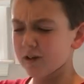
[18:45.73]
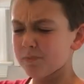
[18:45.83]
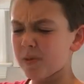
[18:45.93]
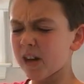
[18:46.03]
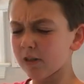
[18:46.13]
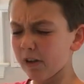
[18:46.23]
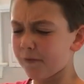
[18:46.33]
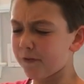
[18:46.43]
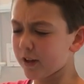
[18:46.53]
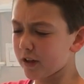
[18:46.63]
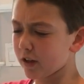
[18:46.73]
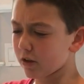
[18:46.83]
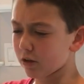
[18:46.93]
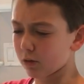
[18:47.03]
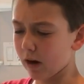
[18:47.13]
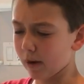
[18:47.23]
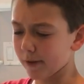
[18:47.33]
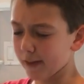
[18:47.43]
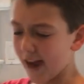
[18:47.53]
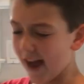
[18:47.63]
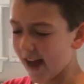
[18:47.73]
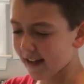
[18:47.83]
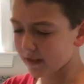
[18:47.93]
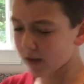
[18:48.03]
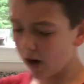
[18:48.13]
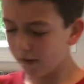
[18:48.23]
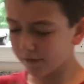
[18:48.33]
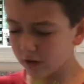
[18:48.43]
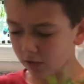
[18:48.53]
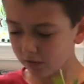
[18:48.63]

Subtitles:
Peel a few of the heads off.